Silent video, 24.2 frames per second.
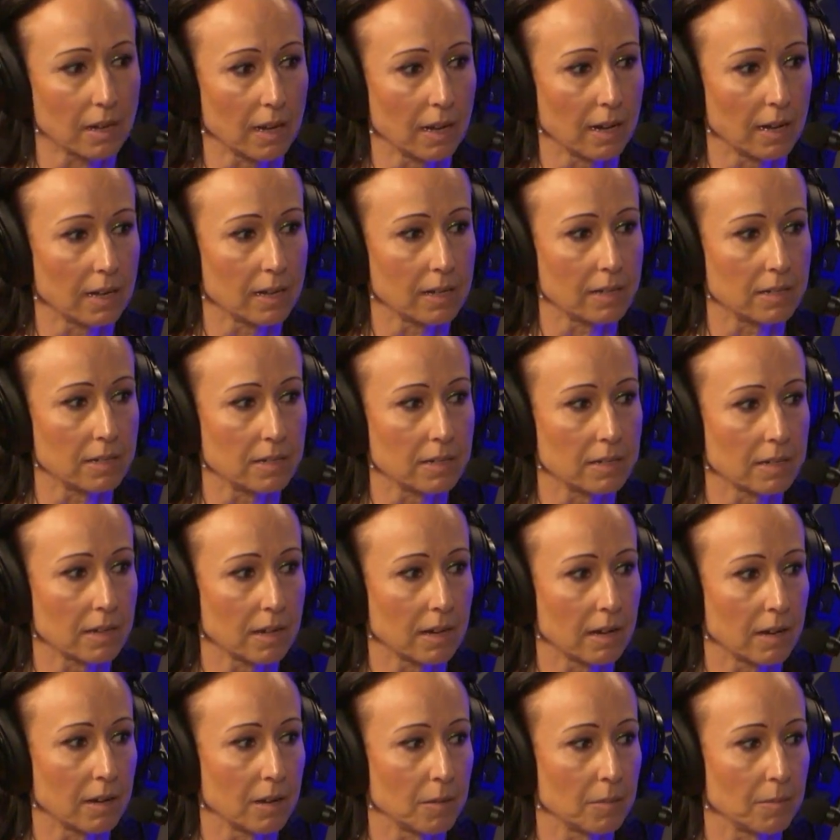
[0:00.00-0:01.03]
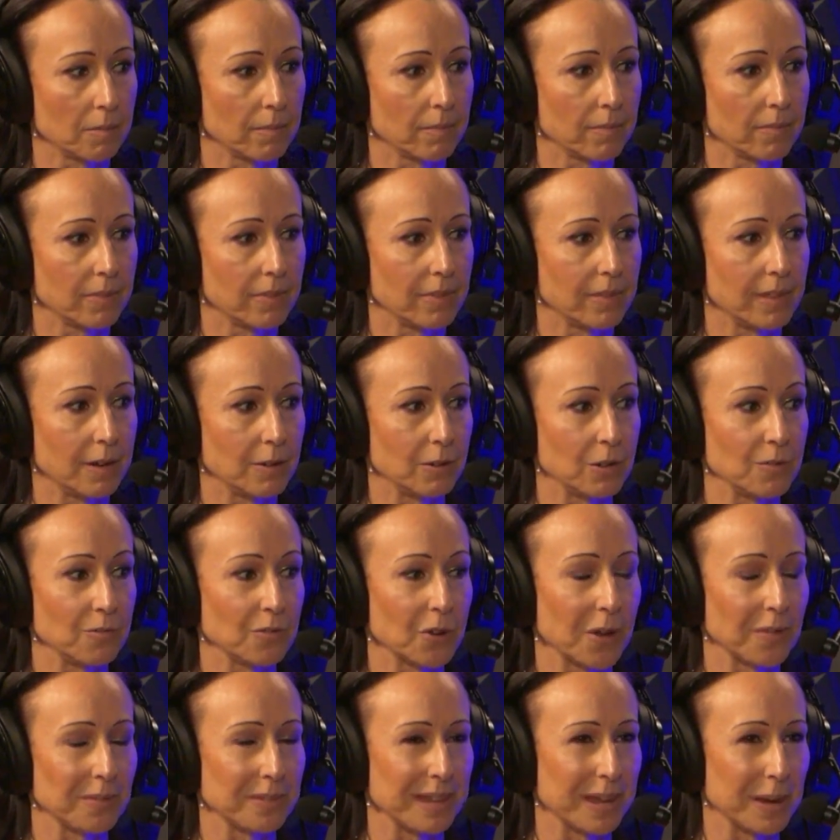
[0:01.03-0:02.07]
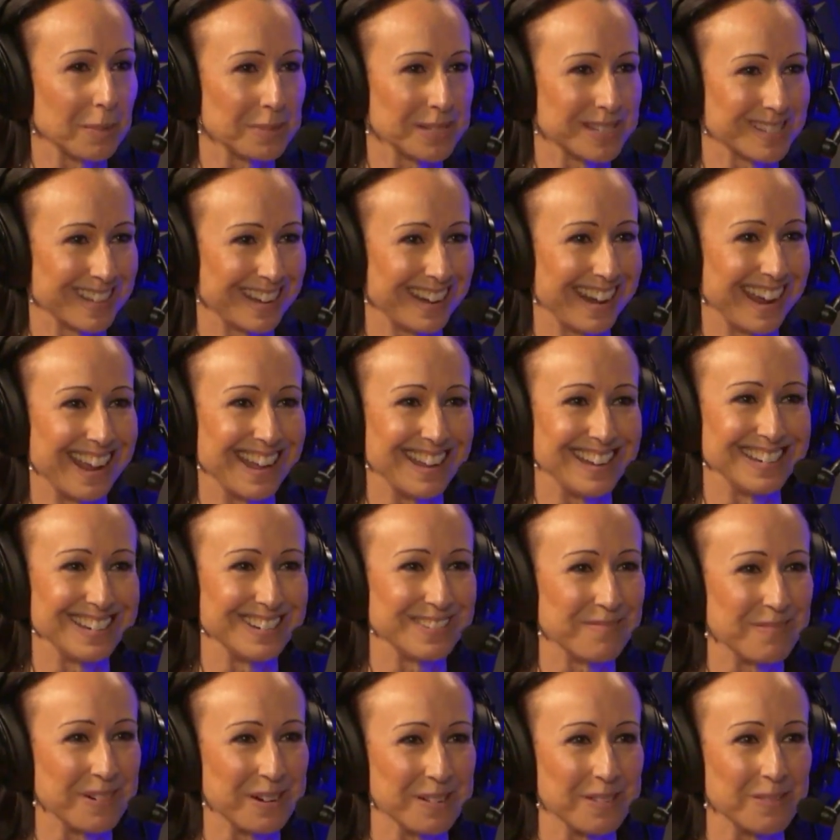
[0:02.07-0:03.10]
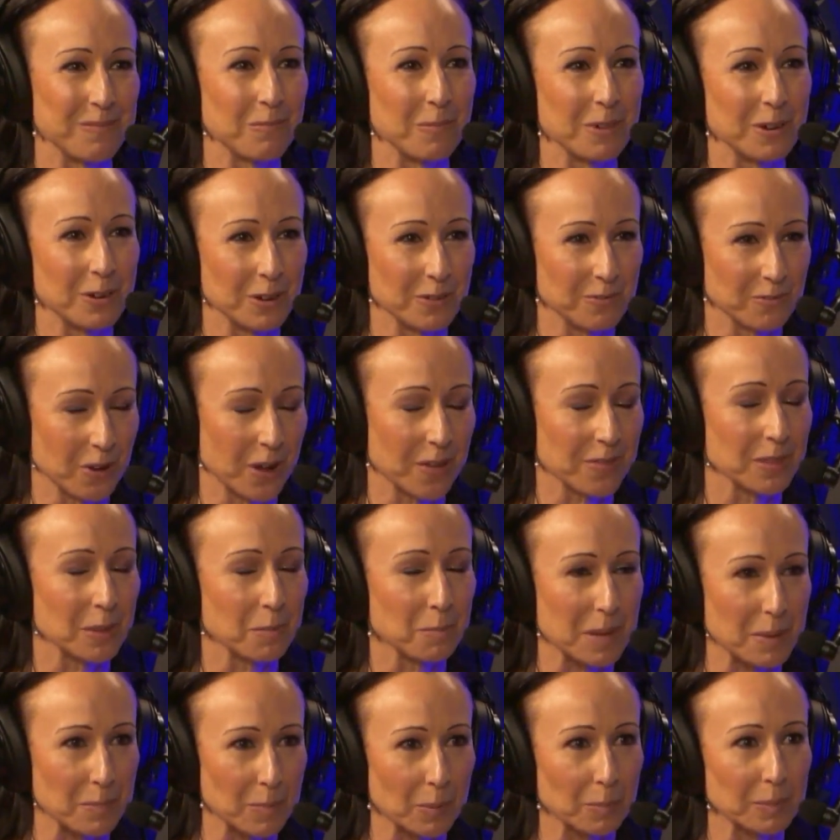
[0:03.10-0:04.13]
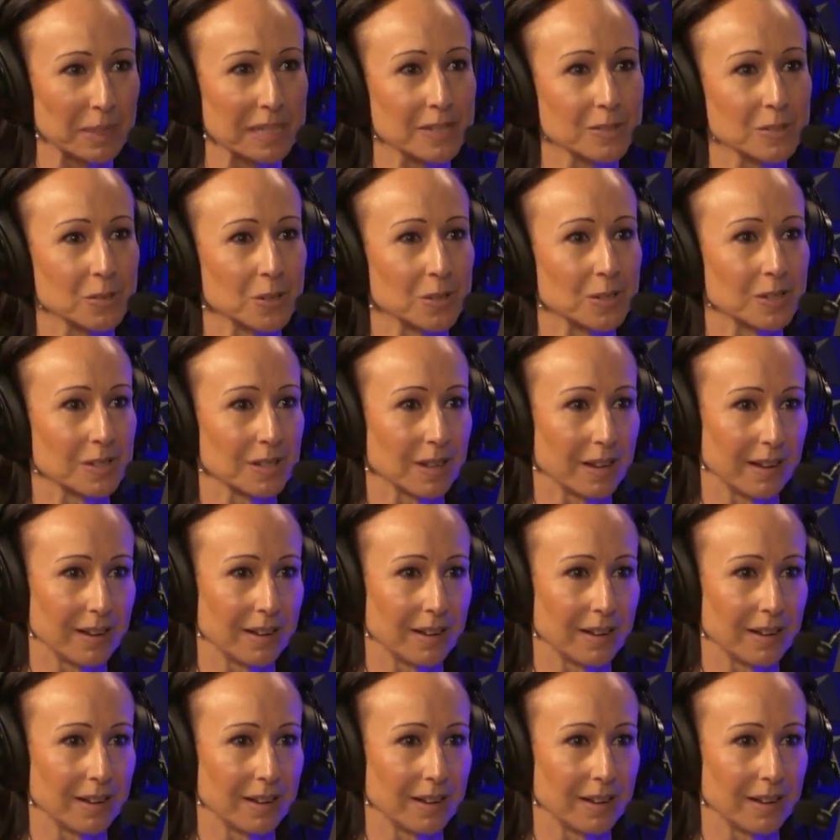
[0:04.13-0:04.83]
and then you've got the opposite end where you've got the people pleasers,